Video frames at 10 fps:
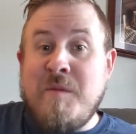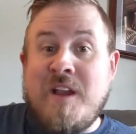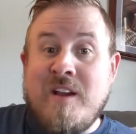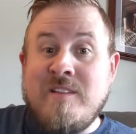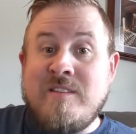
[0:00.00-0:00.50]

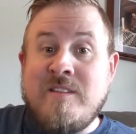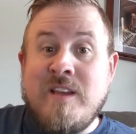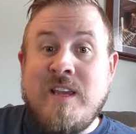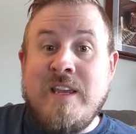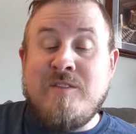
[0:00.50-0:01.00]
Because
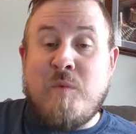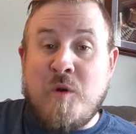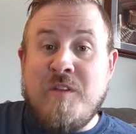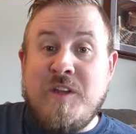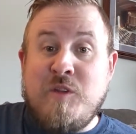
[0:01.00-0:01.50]
he's
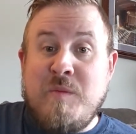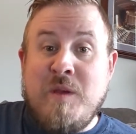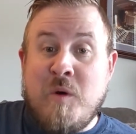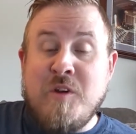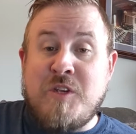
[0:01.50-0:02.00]
worthy to be
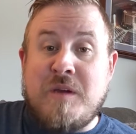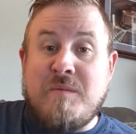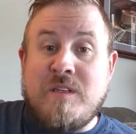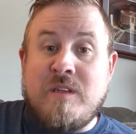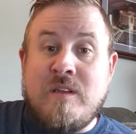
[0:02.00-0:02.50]

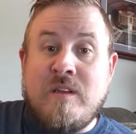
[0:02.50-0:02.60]
worshiped.